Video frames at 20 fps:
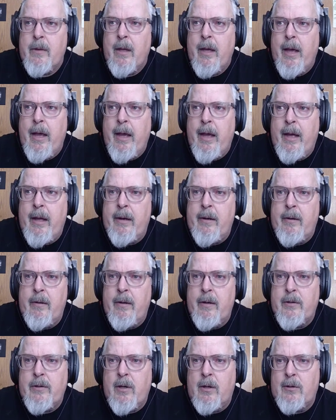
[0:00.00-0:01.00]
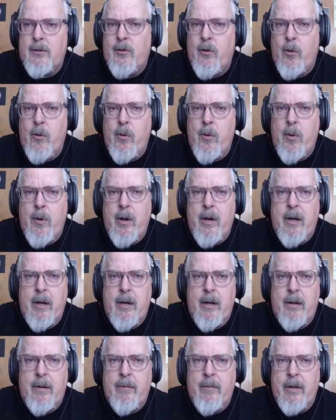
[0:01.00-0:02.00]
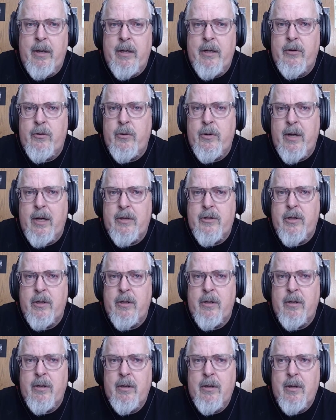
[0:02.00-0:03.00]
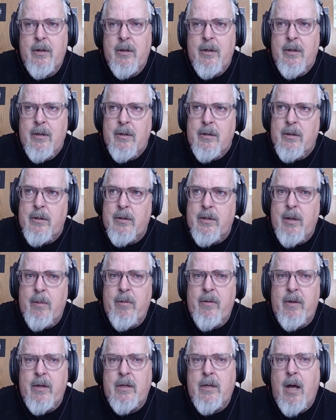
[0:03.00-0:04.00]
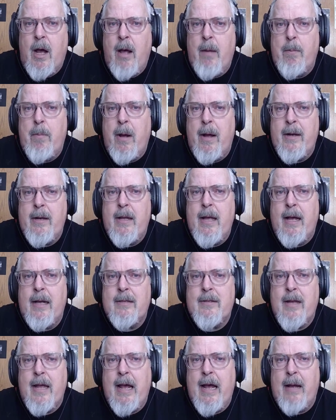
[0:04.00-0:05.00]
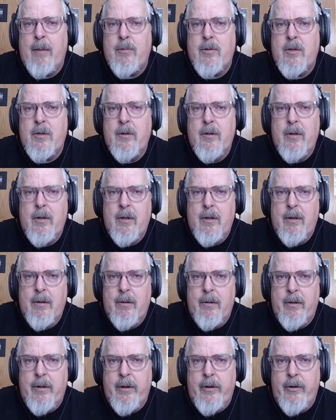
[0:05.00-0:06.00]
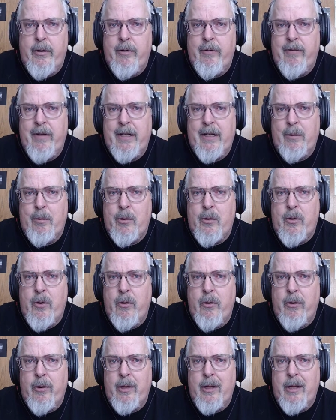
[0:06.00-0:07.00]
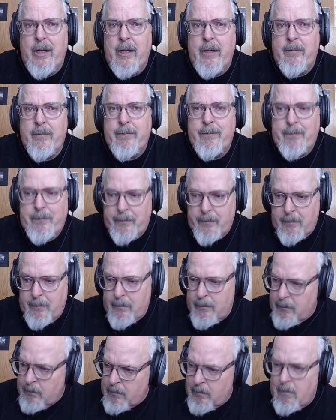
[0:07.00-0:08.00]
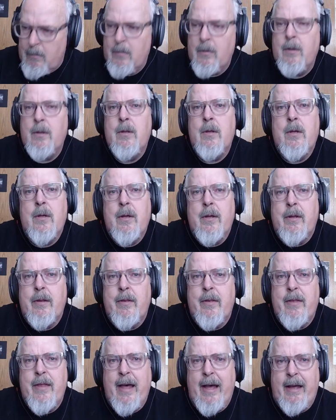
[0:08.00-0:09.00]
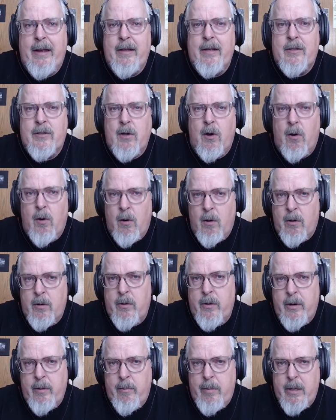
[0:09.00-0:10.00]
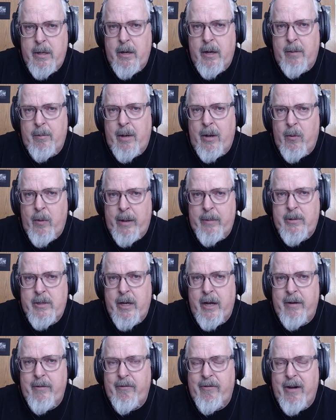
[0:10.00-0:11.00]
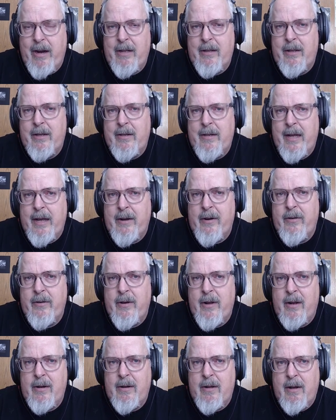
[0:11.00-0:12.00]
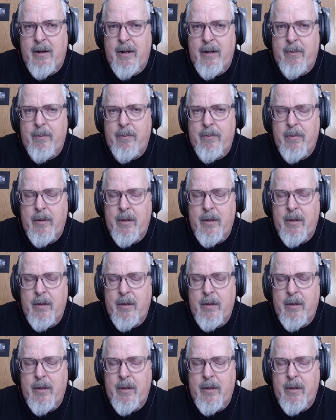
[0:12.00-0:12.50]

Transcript: And there's also an introduction to some of the top podcast apps that are available currently. That is all going to be on my website, franklintaggart.com.